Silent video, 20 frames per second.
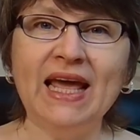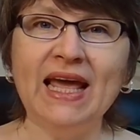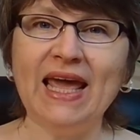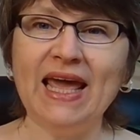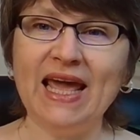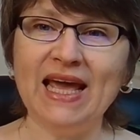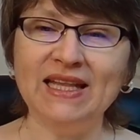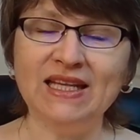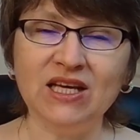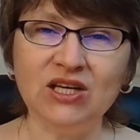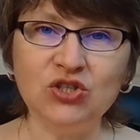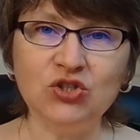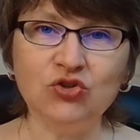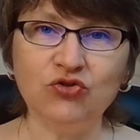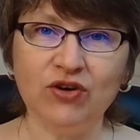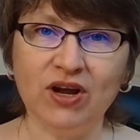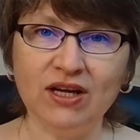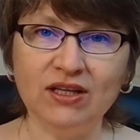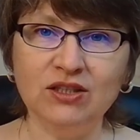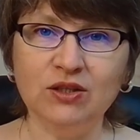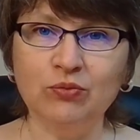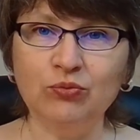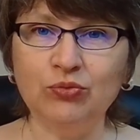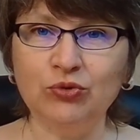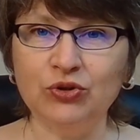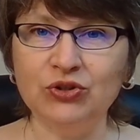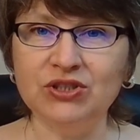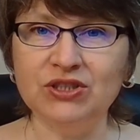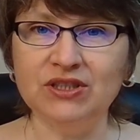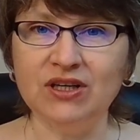and extract
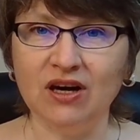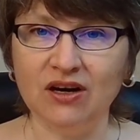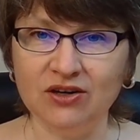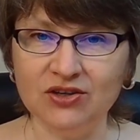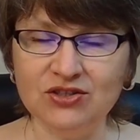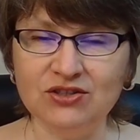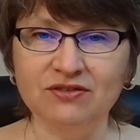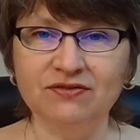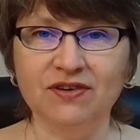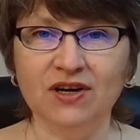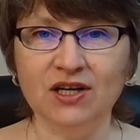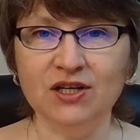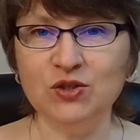important artifacts,